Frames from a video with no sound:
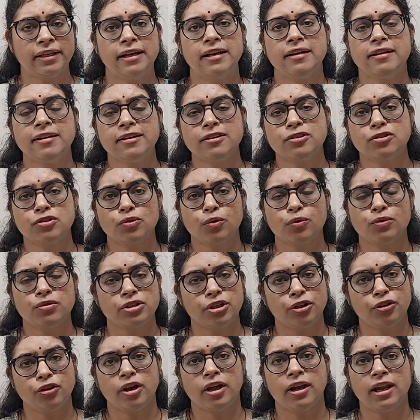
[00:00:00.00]
kidney stones
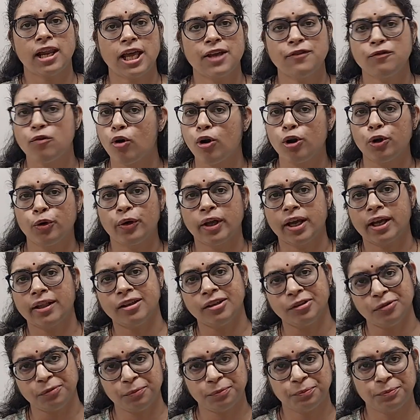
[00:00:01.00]
in your life
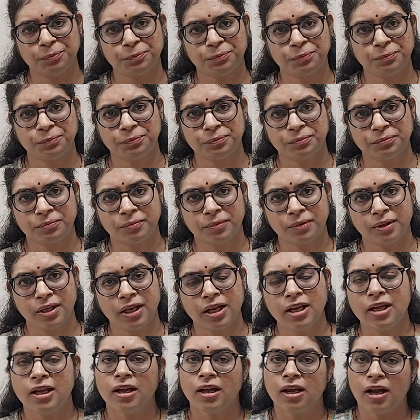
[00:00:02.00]
altogether?
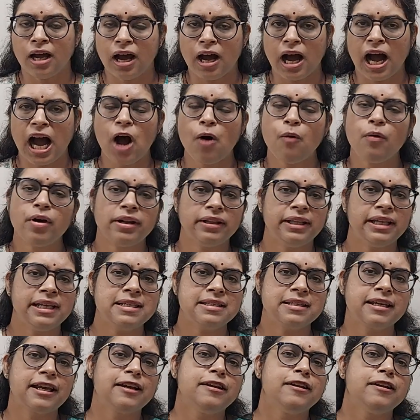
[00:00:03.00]
How are
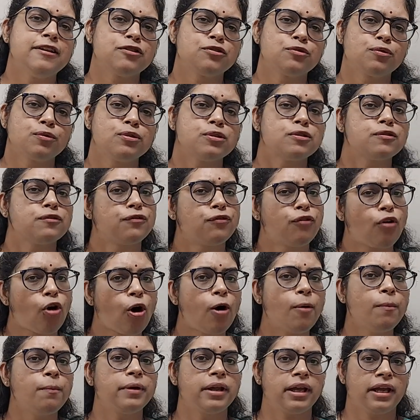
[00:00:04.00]
these kidney stones
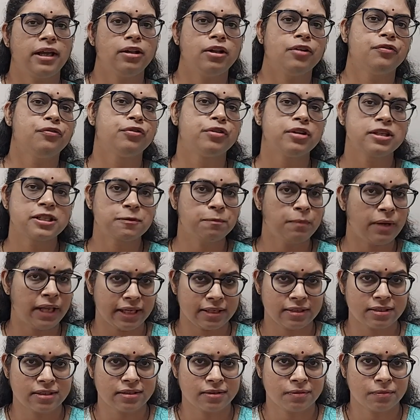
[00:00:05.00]
formed in the first
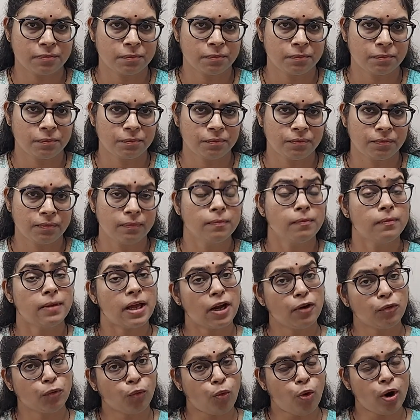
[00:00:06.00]
place?
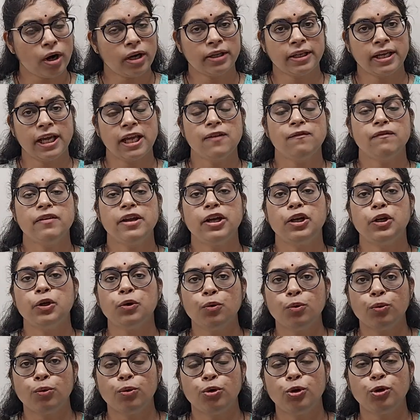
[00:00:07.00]
And what can we
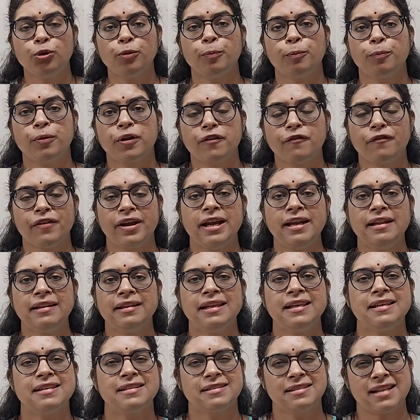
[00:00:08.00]
do to prevent
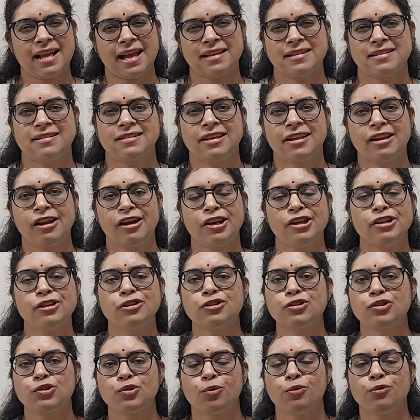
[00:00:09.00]
these nasty little
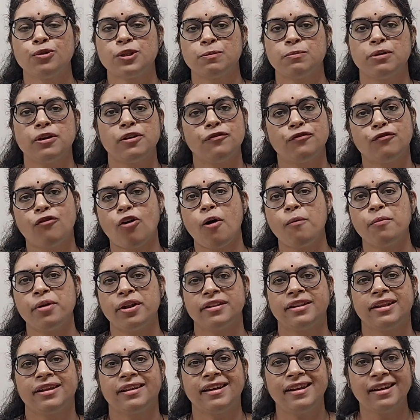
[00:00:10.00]
stones being formed in
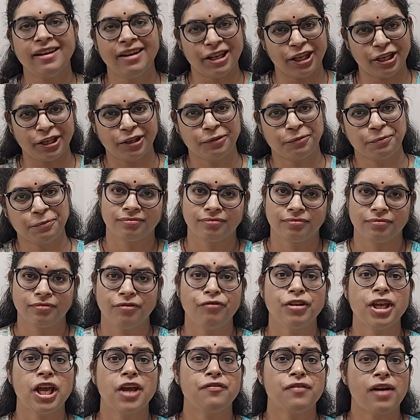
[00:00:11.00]
the kidney?
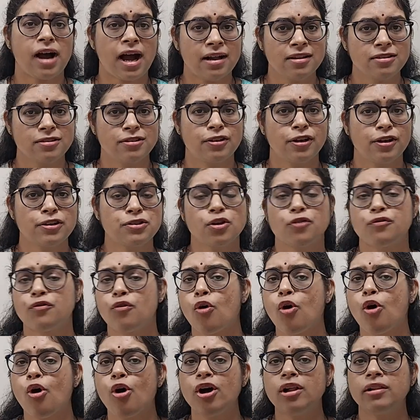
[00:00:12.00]
We have answers of
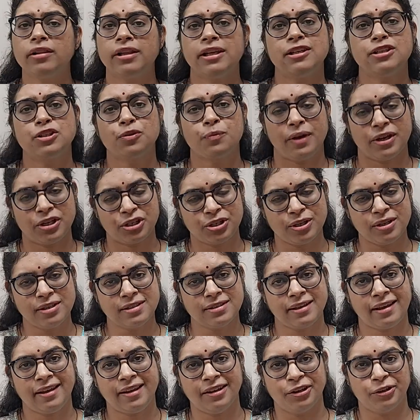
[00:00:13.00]
all these questions
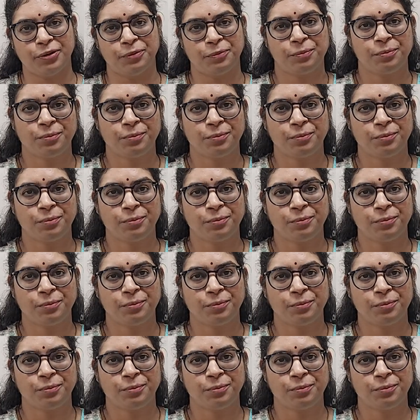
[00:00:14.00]
here.